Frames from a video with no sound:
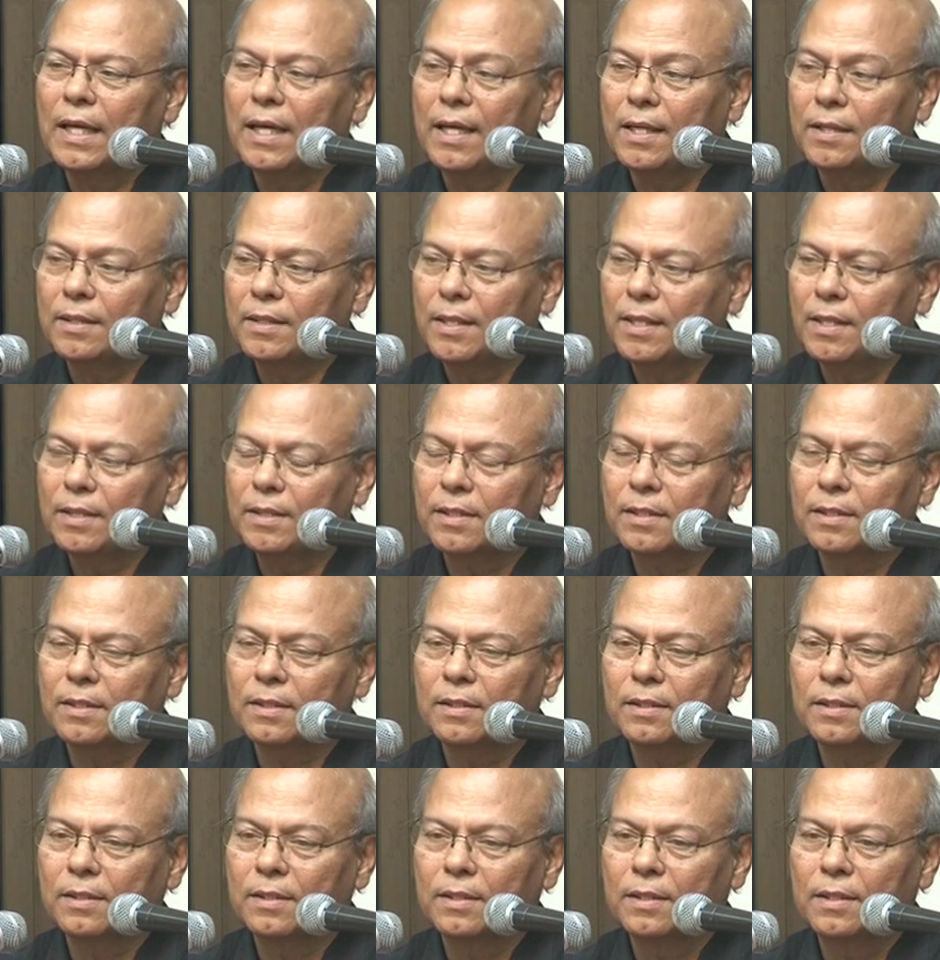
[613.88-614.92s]

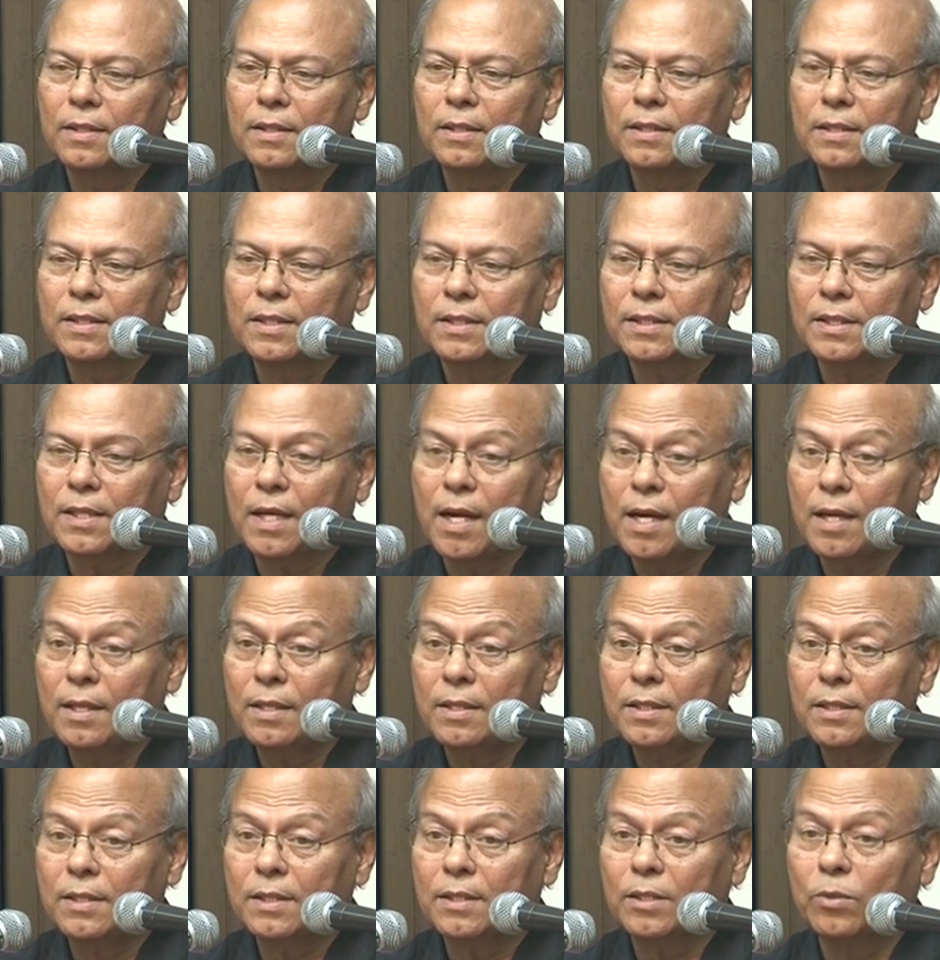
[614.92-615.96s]
ethics,
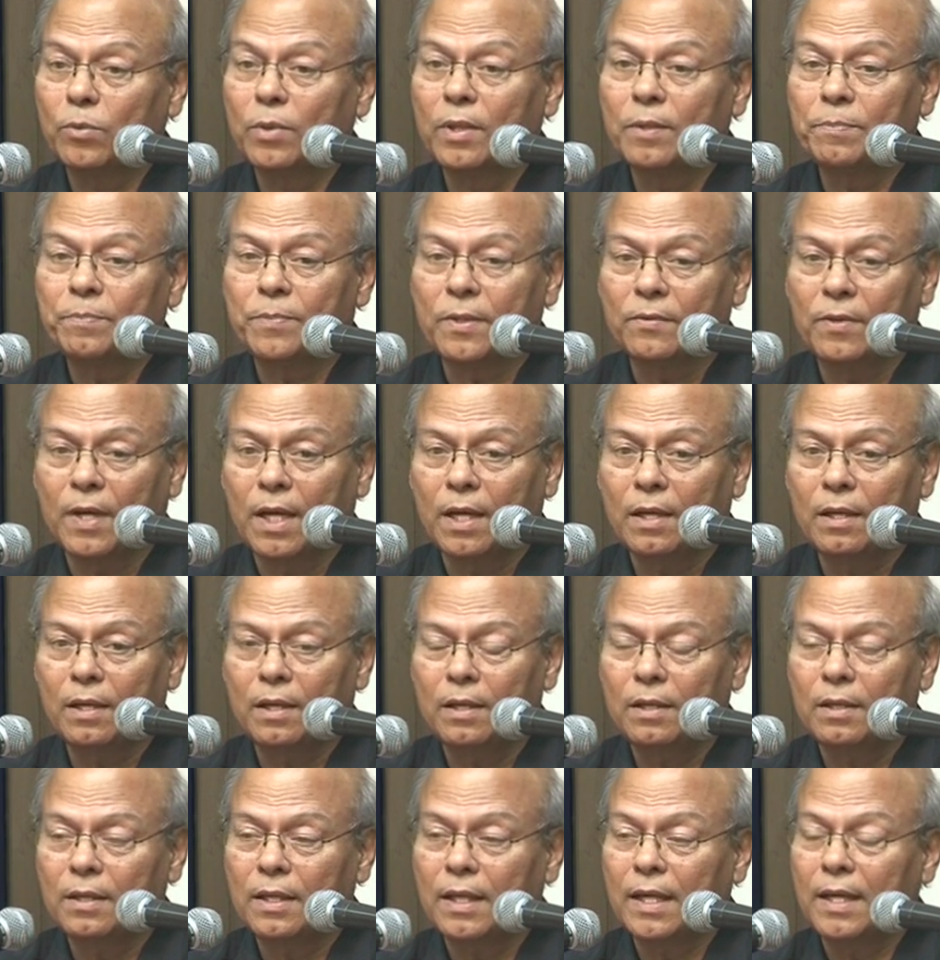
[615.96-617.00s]
science will
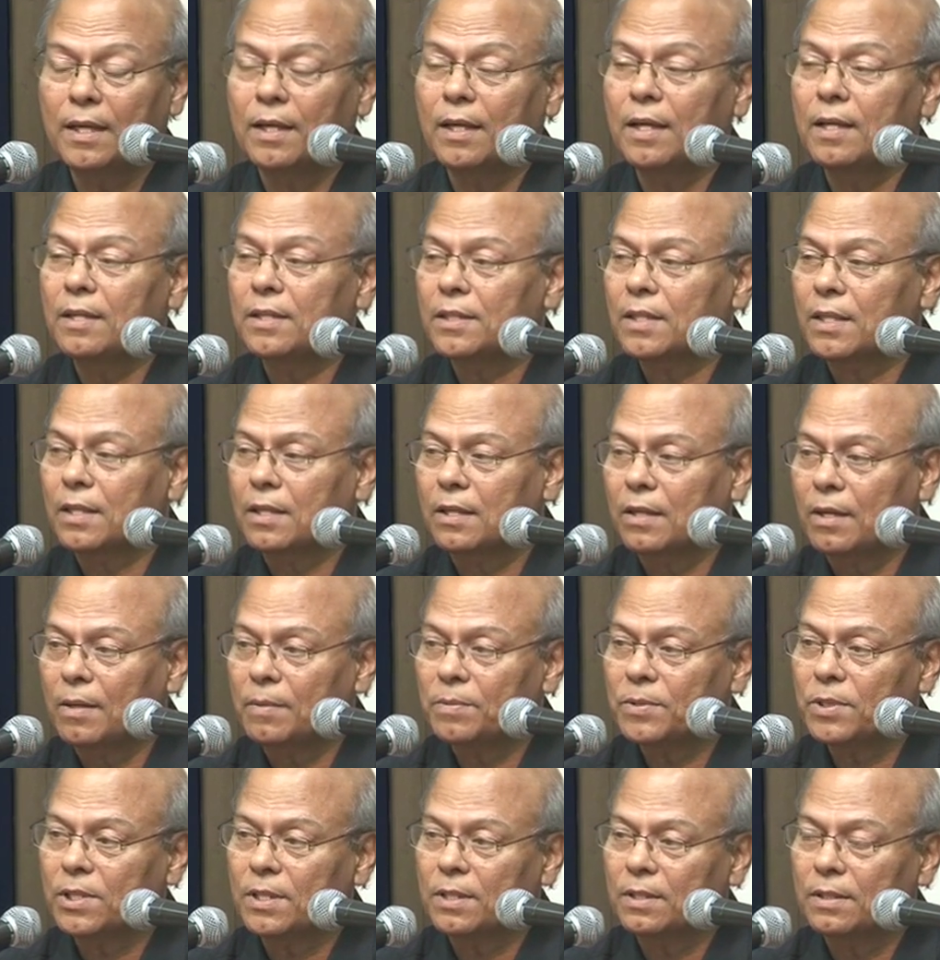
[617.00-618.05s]
prevail against the
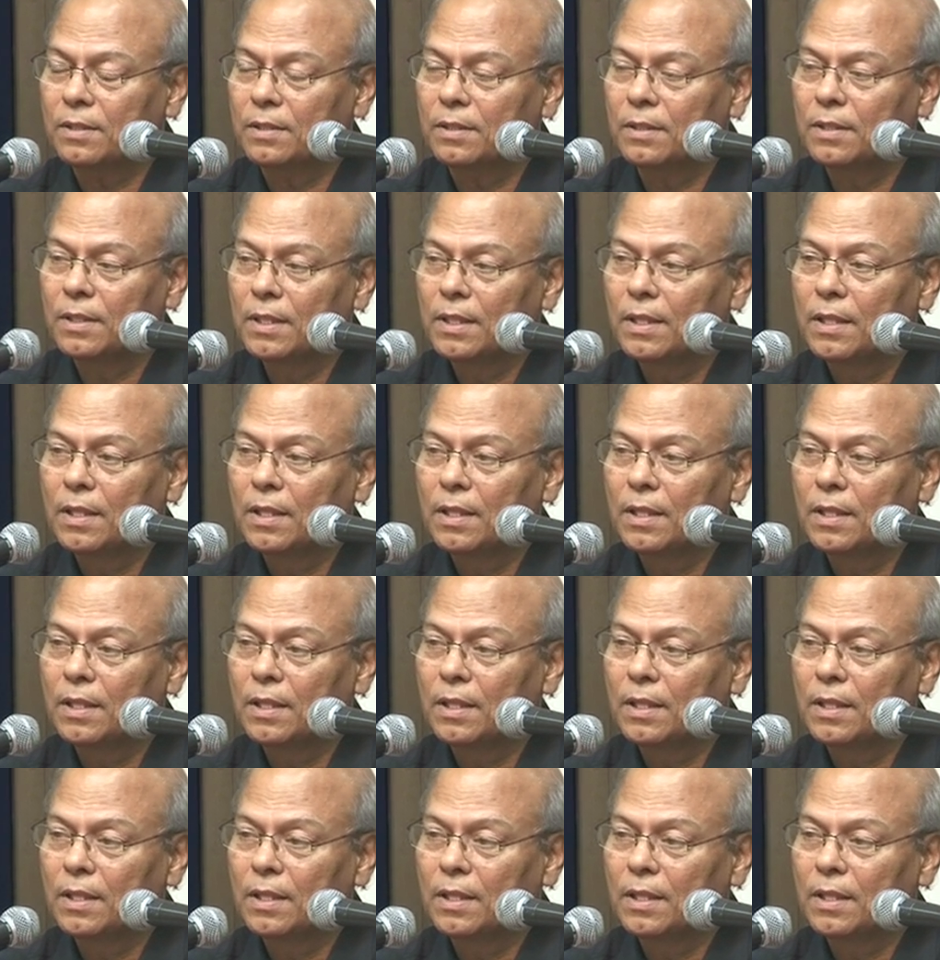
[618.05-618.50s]
corruption